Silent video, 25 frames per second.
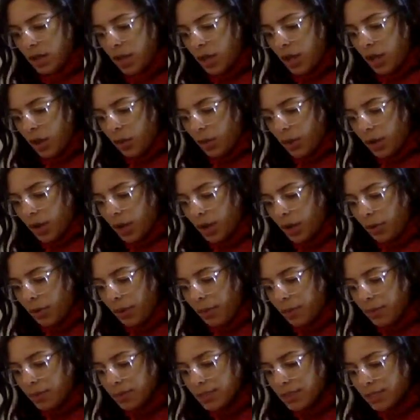we're going to
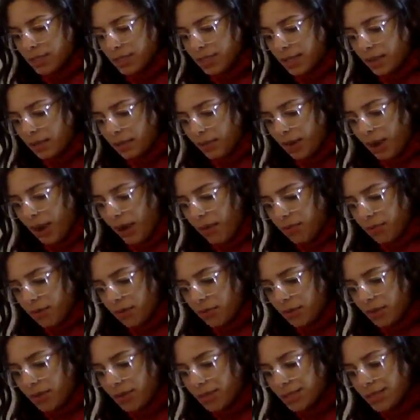represent that problem
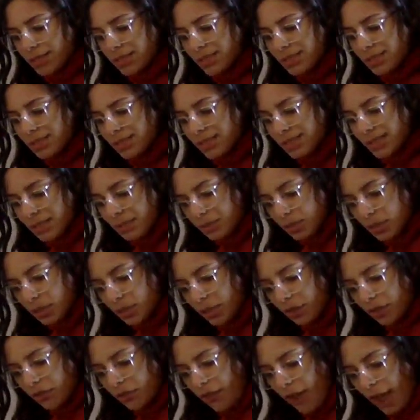in a similar
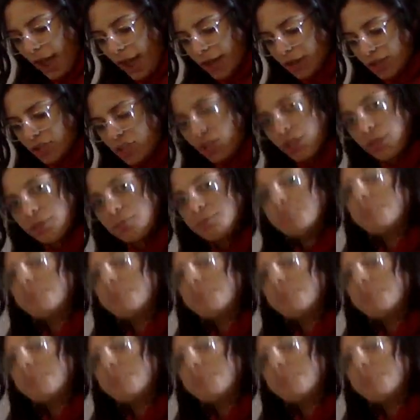fashion